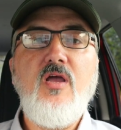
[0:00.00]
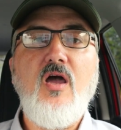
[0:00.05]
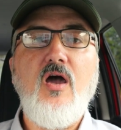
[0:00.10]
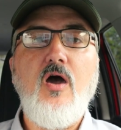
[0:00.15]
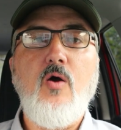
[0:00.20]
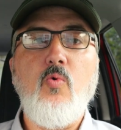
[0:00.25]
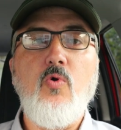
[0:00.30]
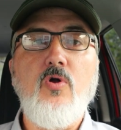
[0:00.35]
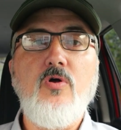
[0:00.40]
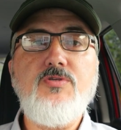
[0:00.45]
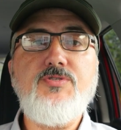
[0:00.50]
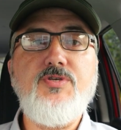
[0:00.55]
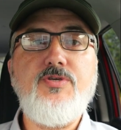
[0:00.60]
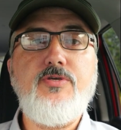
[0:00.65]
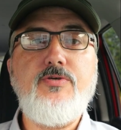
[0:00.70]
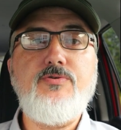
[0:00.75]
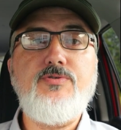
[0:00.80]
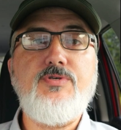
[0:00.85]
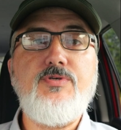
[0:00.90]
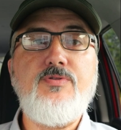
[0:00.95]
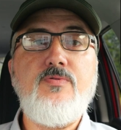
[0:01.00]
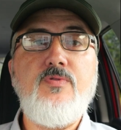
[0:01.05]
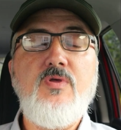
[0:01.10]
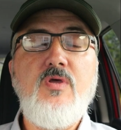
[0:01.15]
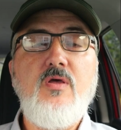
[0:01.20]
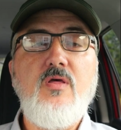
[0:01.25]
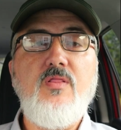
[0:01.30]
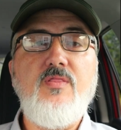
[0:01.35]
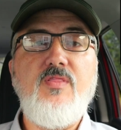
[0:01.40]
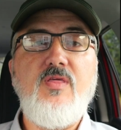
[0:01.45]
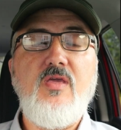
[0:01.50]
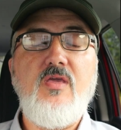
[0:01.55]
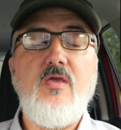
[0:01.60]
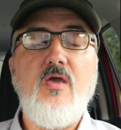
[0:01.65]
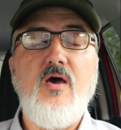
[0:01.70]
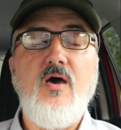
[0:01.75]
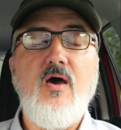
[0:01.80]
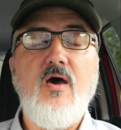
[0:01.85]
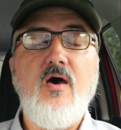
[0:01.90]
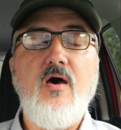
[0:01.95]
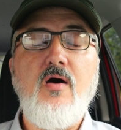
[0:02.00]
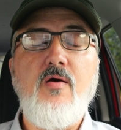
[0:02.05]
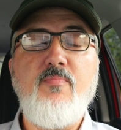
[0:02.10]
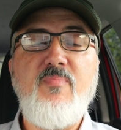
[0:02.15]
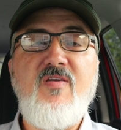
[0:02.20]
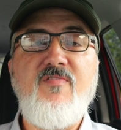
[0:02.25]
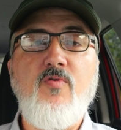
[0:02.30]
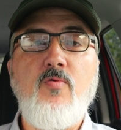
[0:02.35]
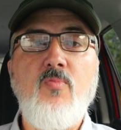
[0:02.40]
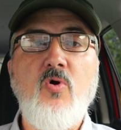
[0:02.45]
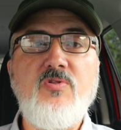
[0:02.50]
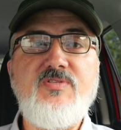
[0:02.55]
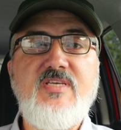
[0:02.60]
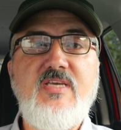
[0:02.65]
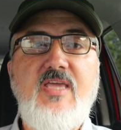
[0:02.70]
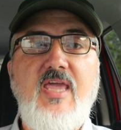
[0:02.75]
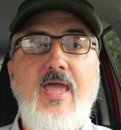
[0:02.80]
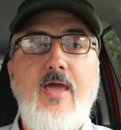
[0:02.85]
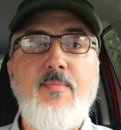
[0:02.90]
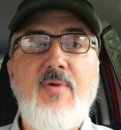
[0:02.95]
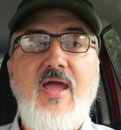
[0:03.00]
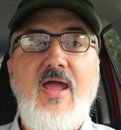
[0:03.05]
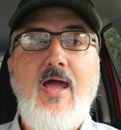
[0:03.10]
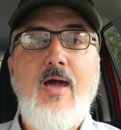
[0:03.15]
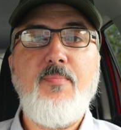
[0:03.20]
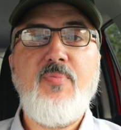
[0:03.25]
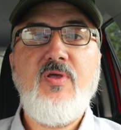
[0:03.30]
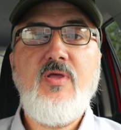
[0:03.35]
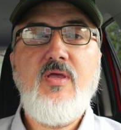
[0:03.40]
we're also using the Mevo MultiCam app,